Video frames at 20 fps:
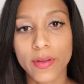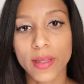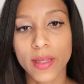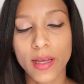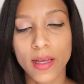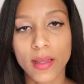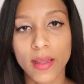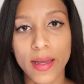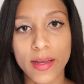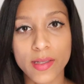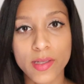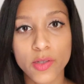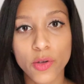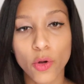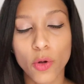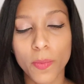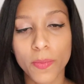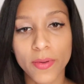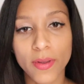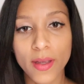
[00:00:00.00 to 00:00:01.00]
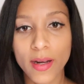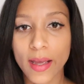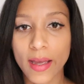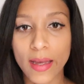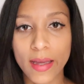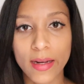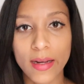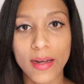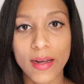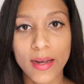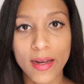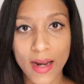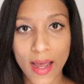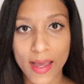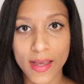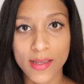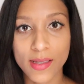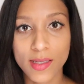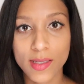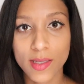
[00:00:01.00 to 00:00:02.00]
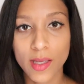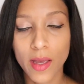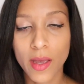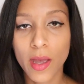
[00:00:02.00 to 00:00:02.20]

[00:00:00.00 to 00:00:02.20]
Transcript: really like sculpted and nice.